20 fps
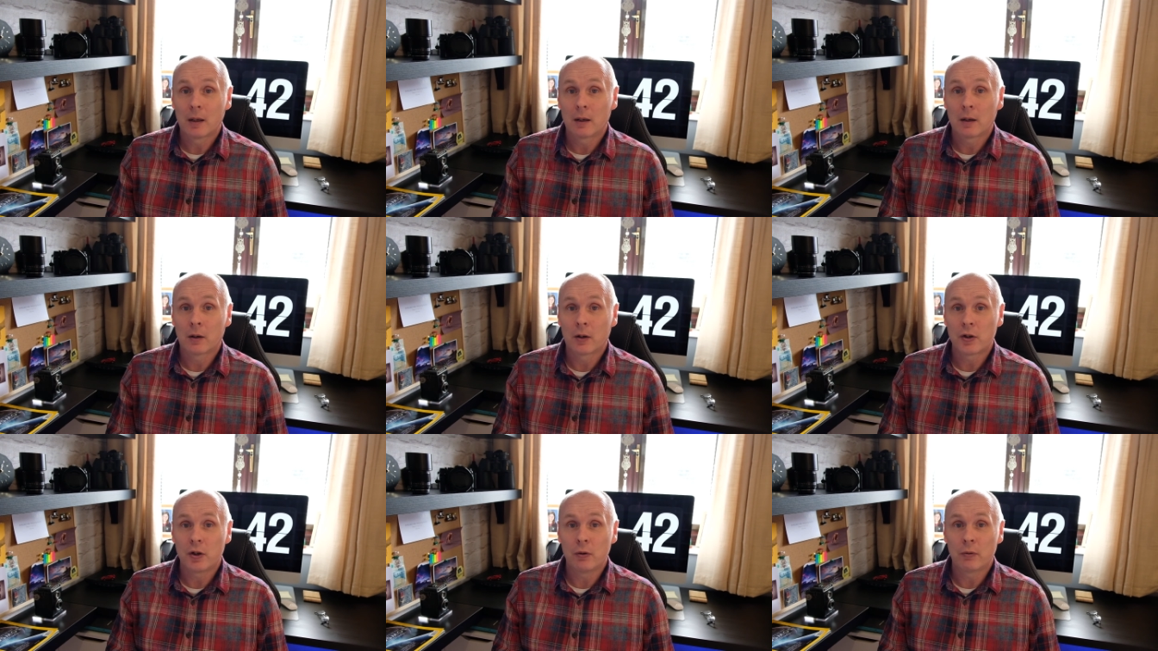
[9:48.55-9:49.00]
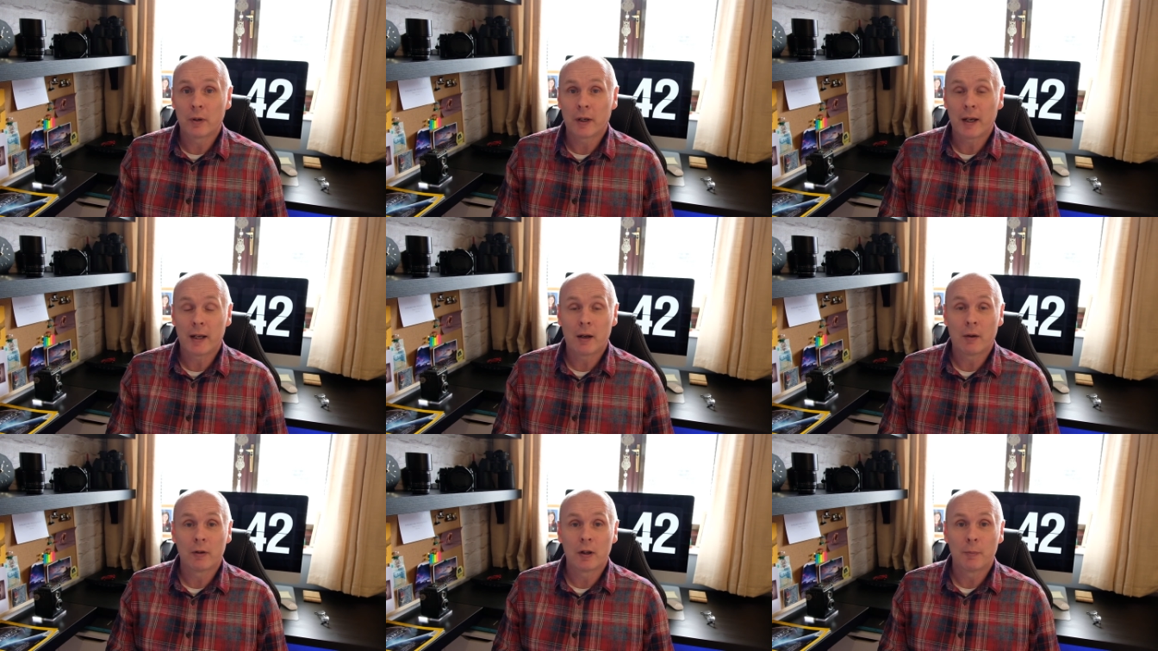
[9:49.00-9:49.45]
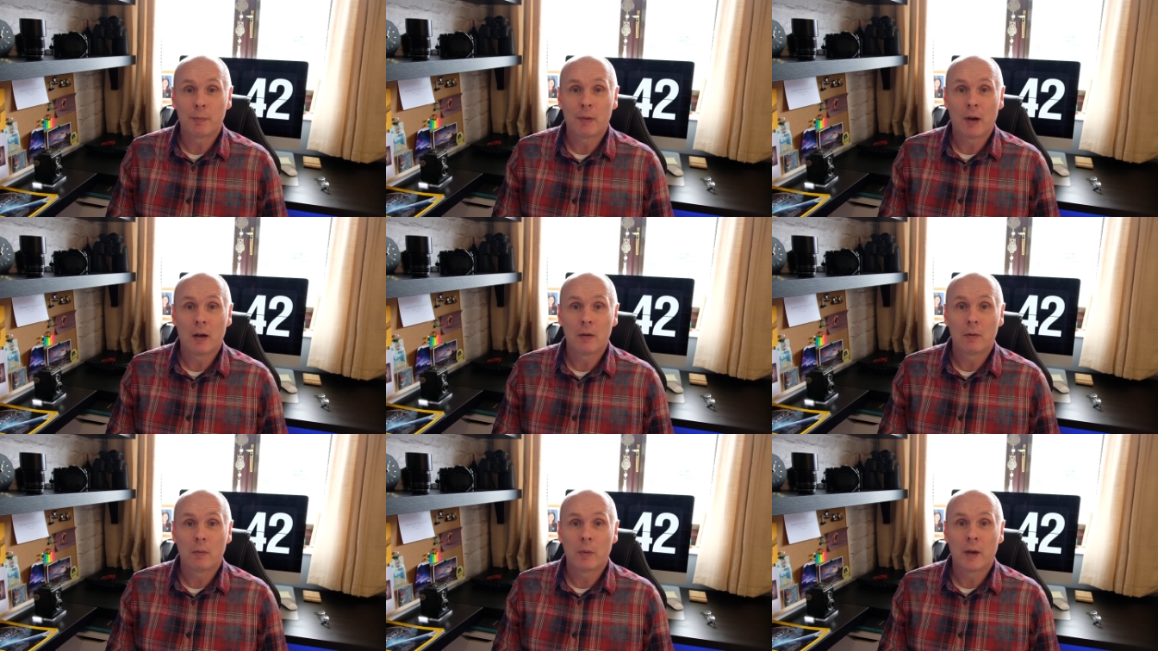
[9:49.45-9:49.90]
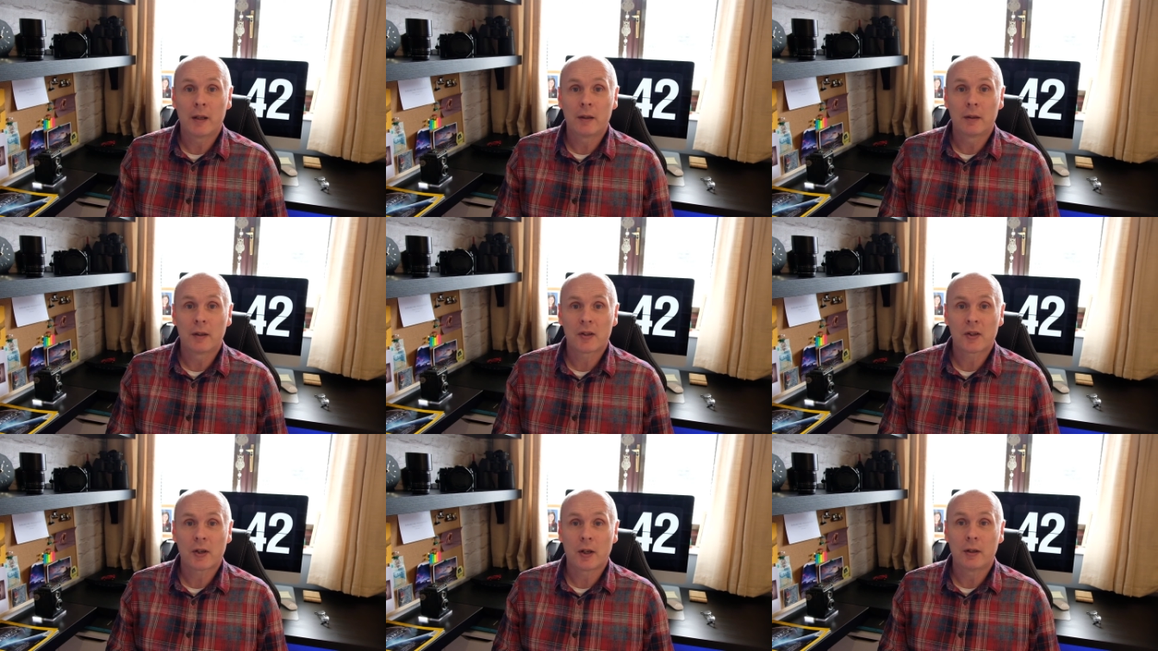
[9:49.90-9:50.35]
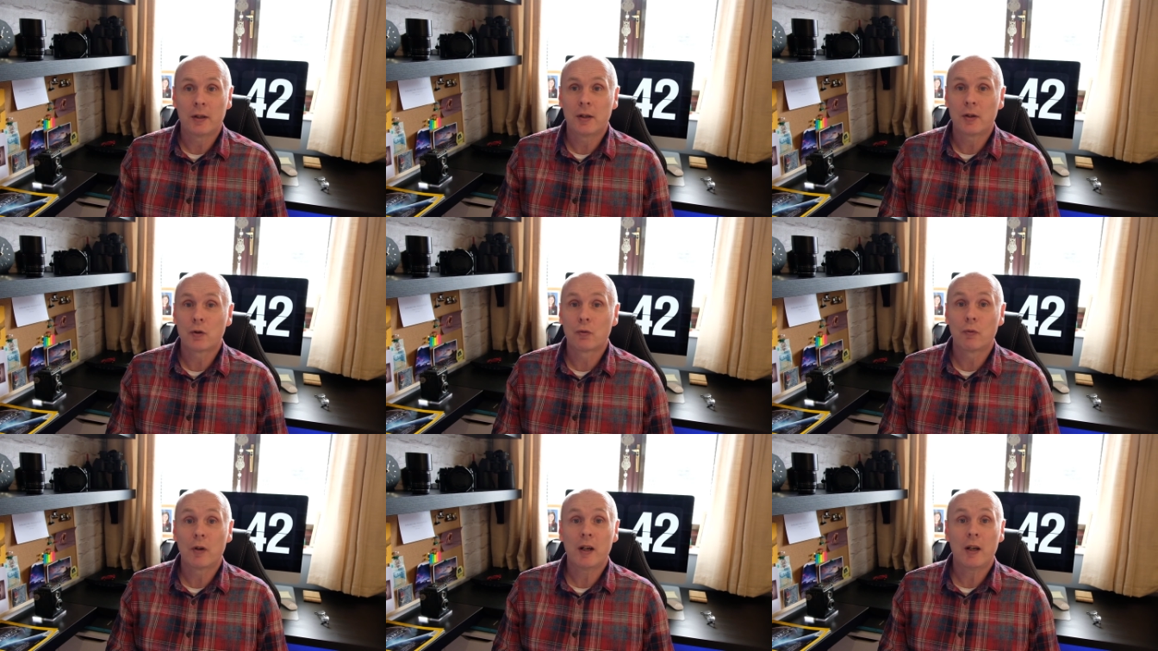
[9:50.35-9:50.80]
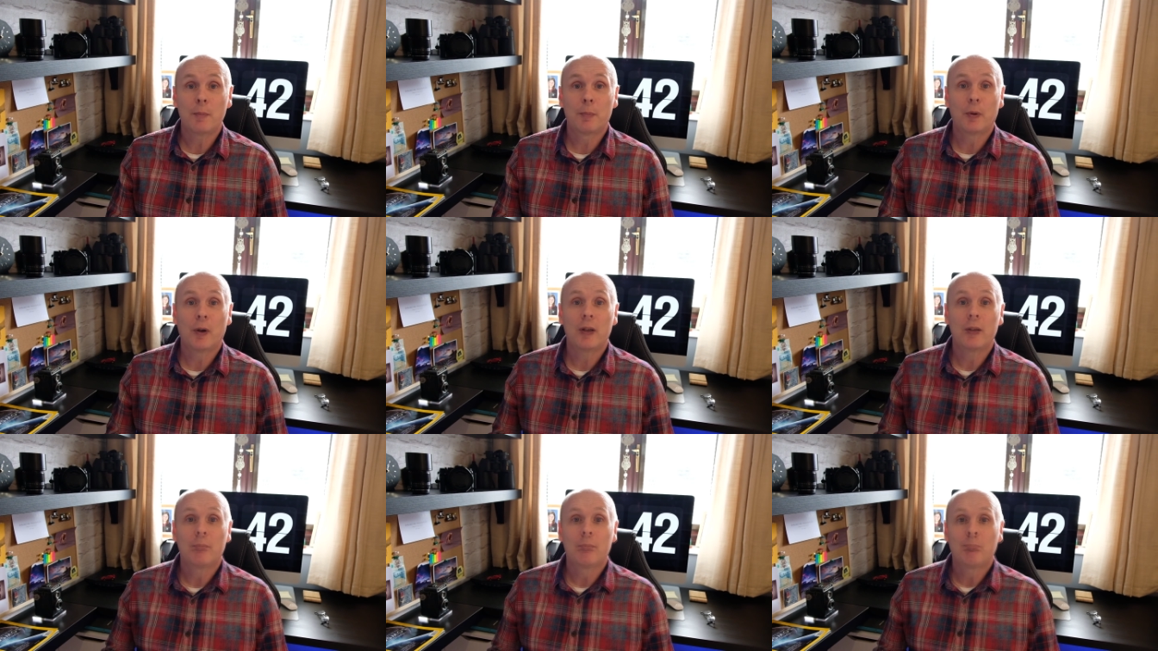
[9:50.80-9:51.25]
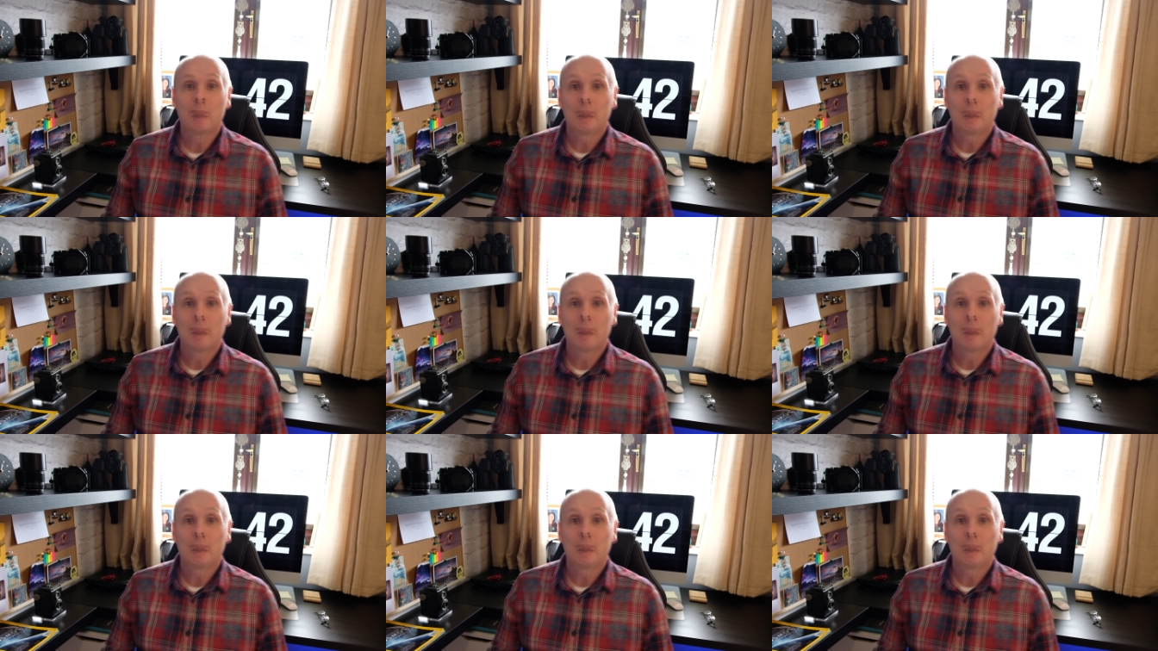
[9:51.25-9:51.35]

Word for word: because you can get out and about when the sun is really bright